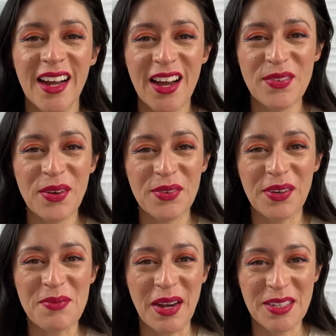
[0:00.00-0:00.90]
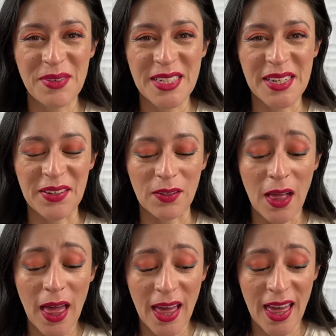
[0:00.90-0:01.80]
Hi everyone, welcome back to my channel.
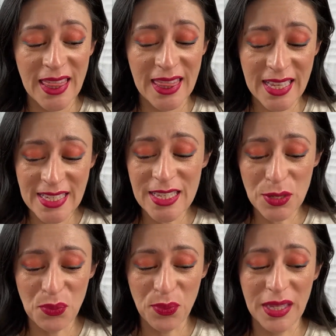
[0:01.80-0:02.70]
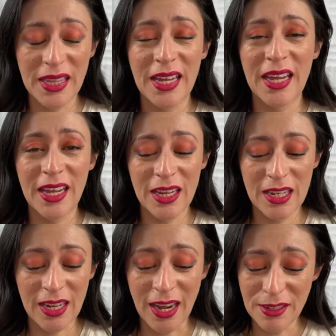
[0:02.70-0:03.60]
This is a really
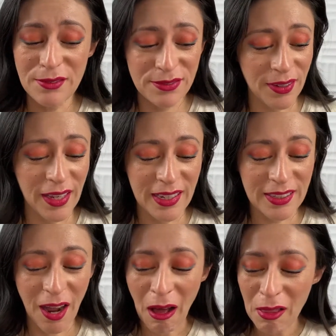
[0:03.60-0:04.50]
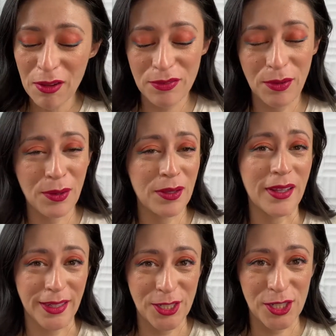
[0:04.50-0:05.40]
kind of fun, colorful
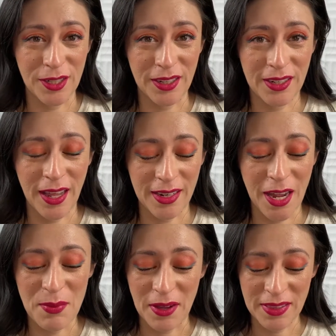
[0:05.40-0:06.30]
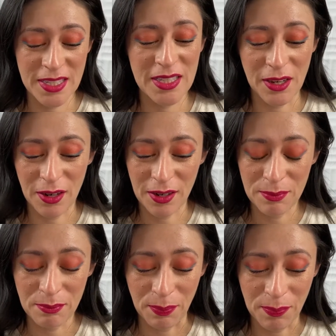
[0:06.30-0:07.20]
collection that came out this year.
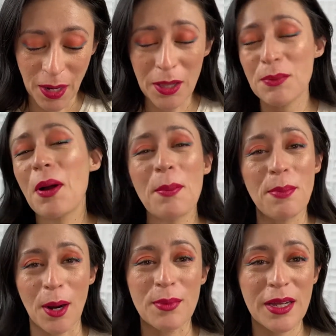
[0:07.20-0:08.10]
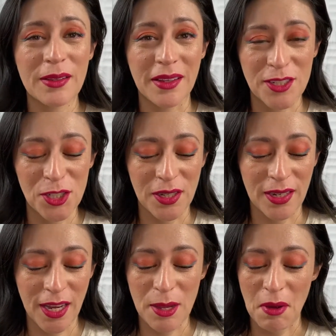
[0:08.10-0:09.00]
ColourPop Barbie
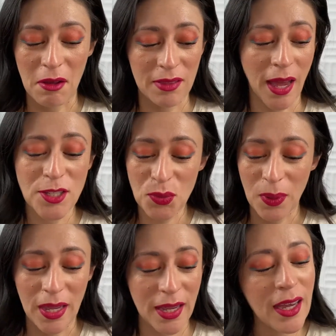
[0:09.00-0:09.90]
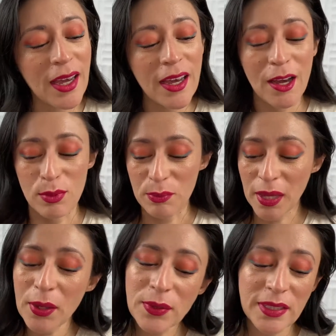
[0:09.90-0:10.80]
collection came out last week. I've been
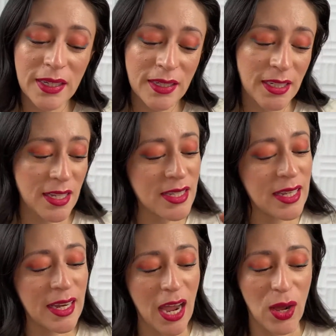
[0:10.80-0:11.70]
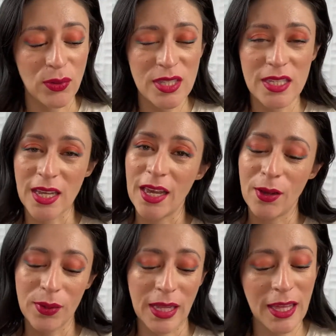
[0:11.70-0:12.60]
playing with it, testing it out,
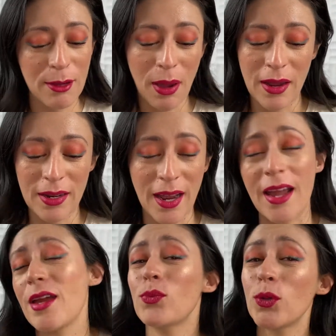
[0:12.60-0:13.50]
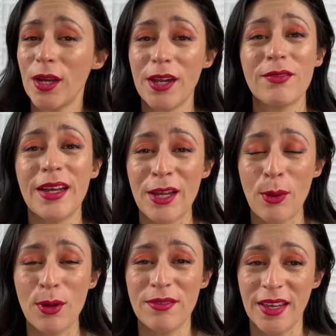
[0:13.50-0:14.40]
seeing what I think about it. I am wearing it right now
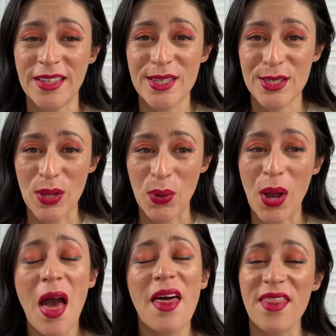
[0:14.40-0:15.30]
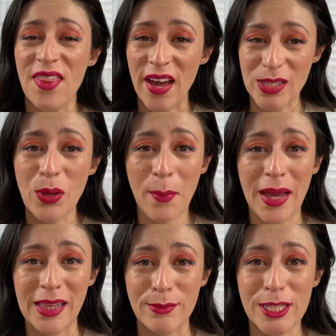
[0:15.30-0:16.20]
on my face, so that's why my
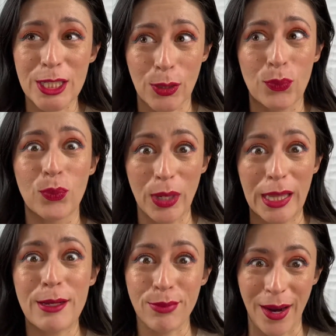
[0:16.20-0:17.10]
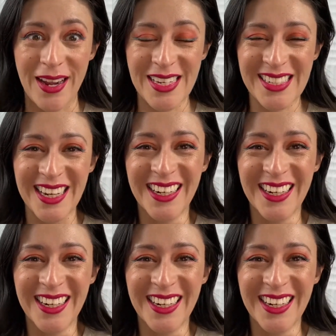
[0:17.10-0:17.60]
lips look really bright.